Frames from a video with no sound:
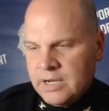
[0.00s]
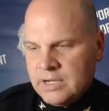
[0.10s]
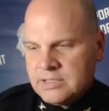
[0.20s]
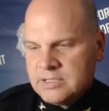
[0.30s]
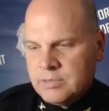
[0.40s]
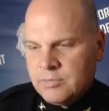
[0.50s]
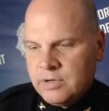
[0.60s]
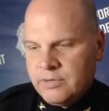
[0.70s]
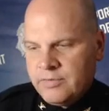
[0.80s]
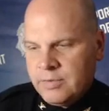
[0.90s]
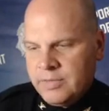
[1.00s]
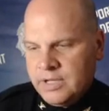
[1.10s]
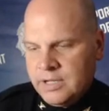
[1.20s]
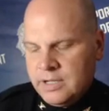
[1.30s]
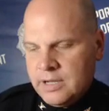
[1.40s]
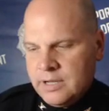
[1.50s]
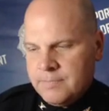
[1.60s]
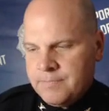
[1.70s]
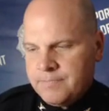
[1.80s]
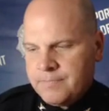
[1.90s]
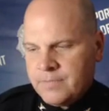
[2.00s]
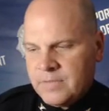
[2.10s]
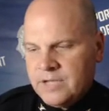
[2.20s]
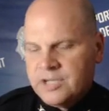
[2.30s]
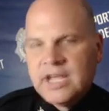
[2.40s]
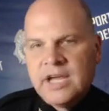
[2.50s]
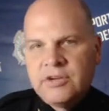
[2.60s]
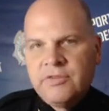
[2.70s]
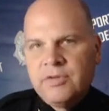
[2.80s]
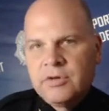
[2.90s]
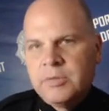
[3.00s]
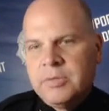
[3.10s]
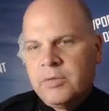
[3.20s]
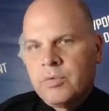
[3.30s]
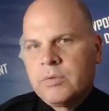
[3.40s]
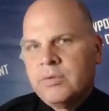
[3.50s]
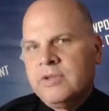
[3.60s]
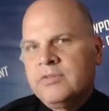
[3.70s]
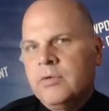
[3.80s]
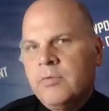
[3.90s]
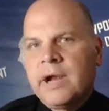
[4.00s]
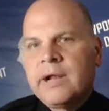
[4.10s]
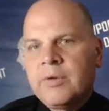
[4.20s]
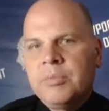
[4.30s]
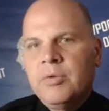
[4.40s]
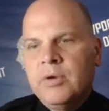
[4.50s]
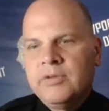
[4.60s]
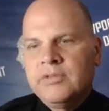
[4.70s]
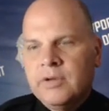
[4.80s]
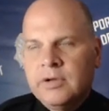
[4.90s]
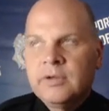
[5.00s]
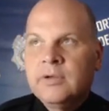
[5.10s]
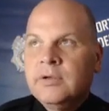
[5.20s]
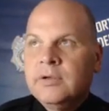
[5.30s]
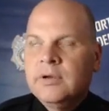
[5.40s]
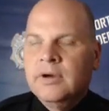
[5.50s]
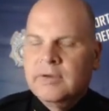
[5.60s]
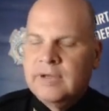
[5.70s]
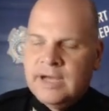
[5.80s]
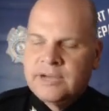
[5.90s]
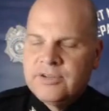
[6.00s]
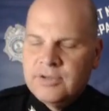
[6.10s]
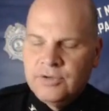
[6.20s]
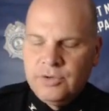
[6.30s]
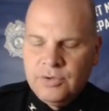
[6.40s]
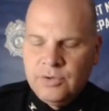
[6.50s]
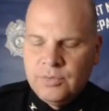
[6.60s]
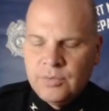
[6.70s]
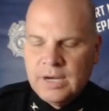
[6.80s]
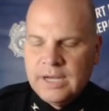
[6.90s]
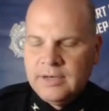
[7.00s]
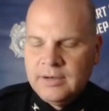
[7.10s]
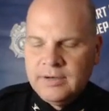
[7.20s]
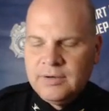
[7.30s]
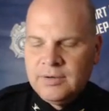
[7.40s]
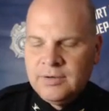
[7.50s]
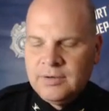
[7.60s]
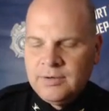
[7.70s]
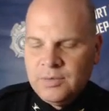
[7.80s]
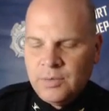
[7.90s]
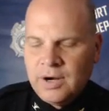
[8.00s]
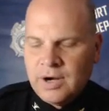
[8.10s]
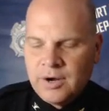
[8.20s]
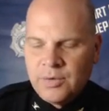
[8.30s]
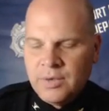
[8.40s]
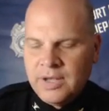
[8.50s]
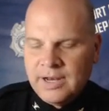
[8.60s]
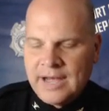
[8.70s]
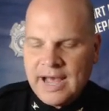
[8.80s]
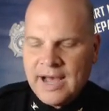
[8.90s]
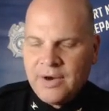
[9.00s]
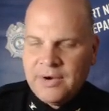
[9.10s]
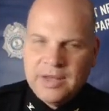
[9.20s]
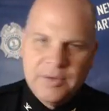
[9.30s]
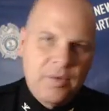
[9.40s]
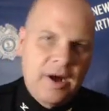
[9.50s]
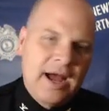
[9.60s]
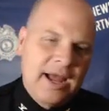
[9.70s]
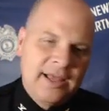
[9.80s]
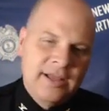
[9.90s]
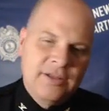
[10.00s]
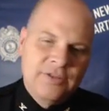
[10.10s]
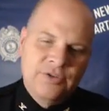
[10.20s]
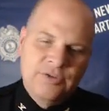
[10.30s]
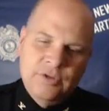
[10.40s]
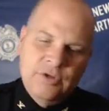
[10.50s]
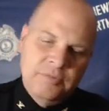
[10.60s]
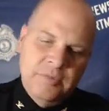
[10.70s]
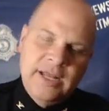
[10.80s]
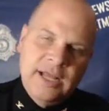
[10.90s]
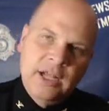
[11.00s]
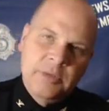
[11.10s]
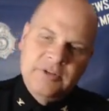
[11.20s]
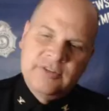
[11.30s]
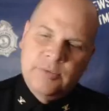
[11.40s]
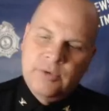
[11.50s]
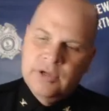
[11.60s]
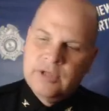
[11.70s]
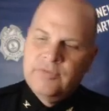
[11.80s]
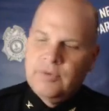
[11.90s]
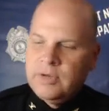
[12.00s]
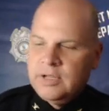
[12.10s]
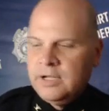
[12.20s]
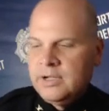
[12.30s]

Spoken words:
someone from the education field come in and work with us on writing reports, the who, what, where, when, how, and why. Those main elements that we're looking for in the